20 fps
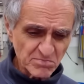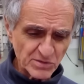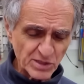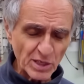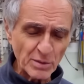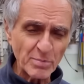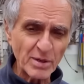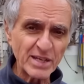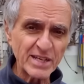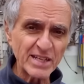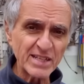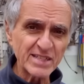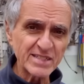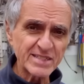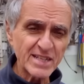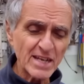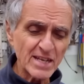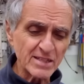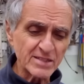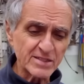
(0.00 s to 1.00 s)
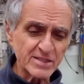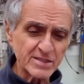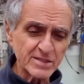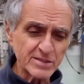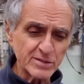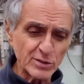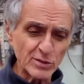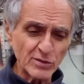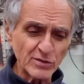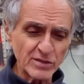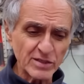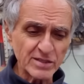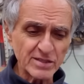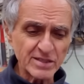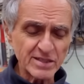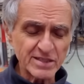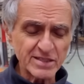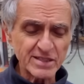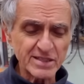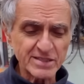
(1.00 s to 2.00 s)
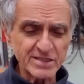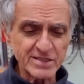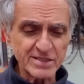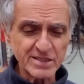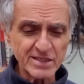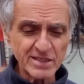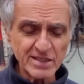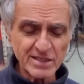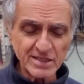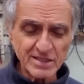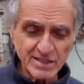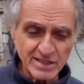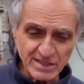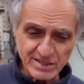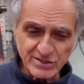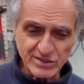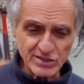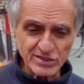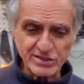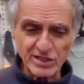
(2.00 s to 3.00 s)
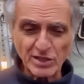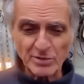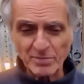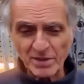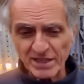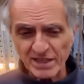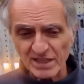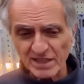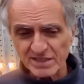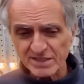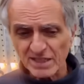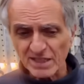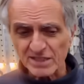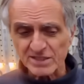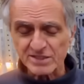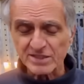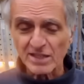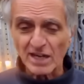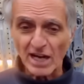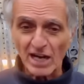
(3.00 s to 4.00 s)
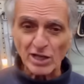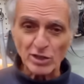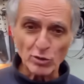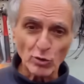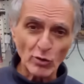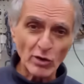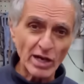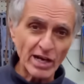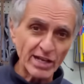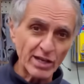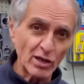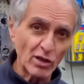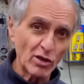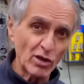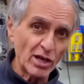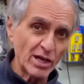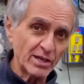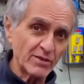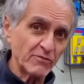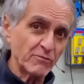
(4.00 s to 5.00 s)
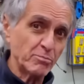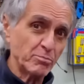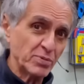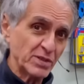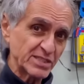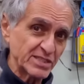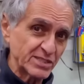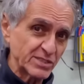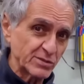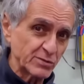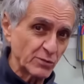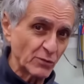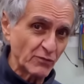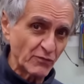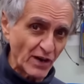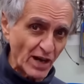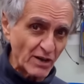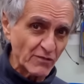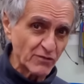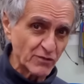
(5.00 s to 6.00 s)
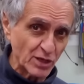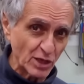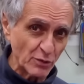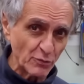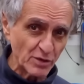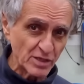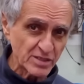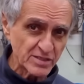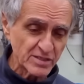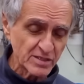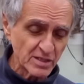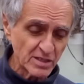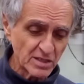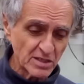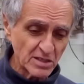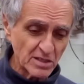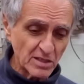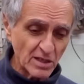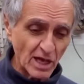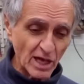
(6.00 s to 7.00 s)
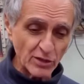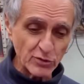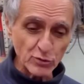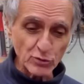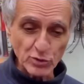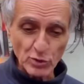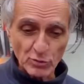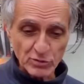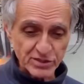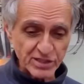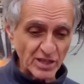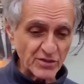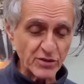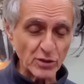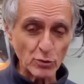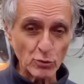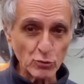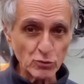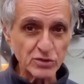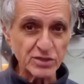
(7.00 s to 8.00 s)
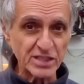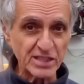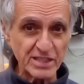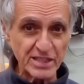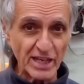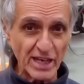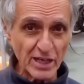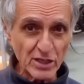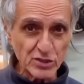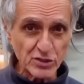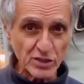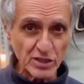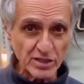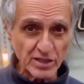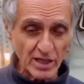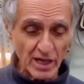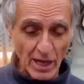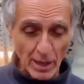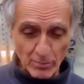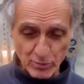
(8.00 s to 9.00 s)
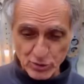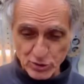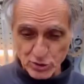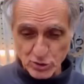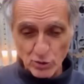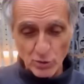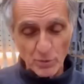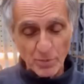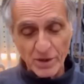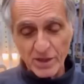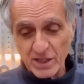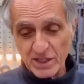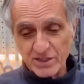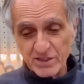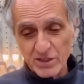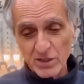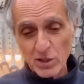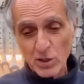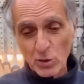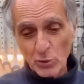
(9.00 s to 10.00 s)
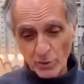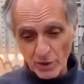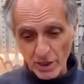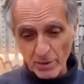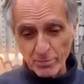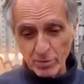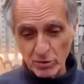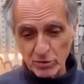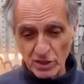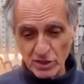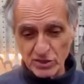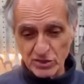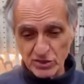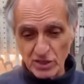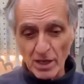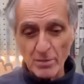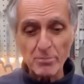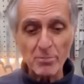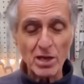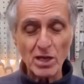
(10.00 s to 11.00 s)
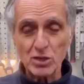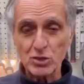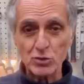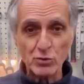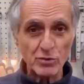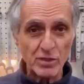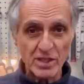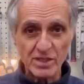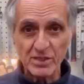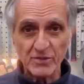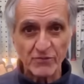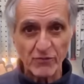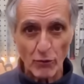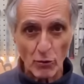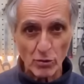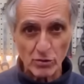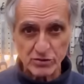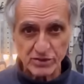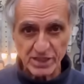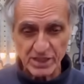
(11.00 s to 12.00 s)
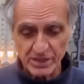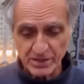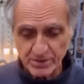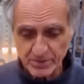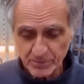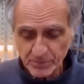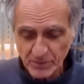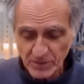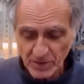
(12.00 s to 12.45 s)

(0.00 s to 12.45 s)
Didn't make any sense. You know, it just didn't make any sense. I know I had a lot of piston to valve clearance. I knew there was nothing loose in the engine, I'm sure, because when I build engines, I make sure nothing falls in.